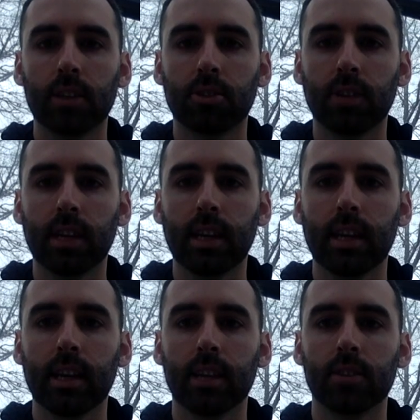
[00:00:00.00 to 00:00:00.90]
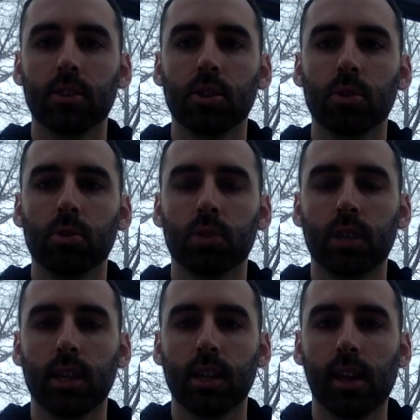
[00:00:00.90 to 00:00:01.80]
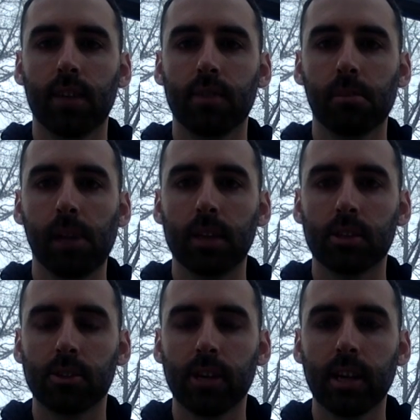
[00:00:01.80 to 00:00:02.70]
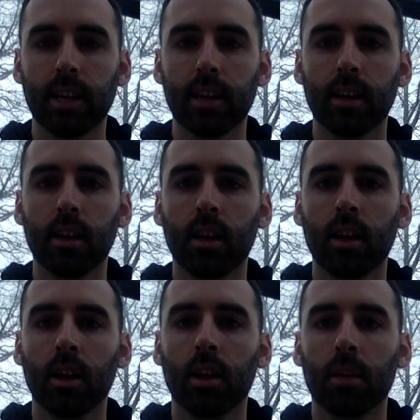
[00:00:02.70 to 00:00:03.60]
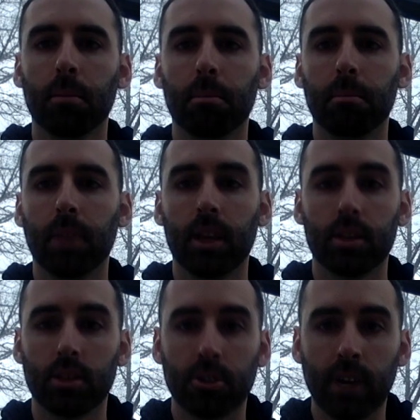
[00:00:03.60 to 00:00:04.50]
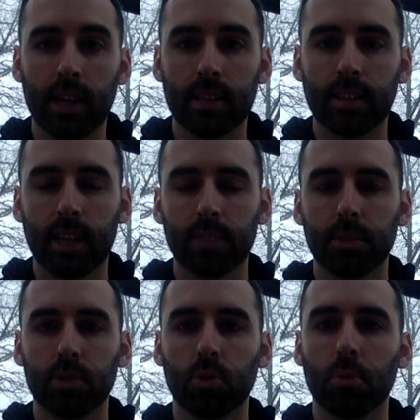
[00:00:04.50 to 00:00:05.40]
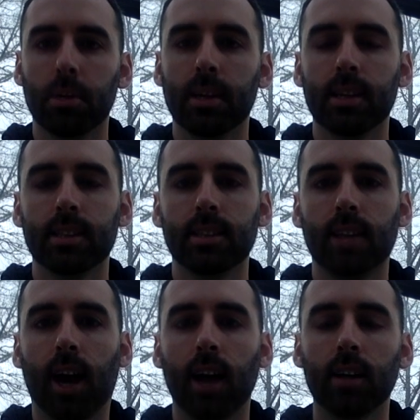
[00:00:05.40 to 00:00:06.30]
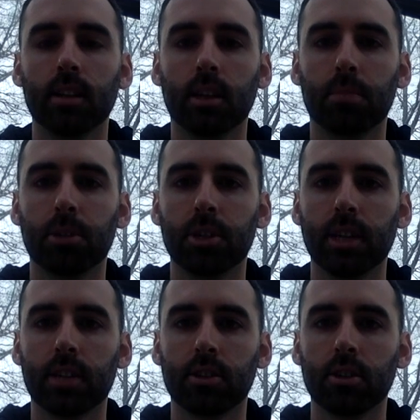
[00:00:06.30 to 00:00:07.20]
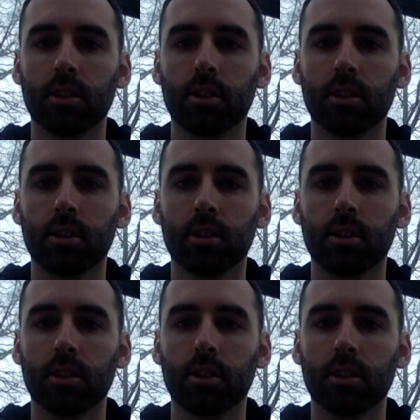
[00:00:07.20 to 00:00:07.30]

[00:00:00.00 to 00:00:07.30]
screening, it's used in FMS screening, and it's a great assessment tool, but it is not a predictor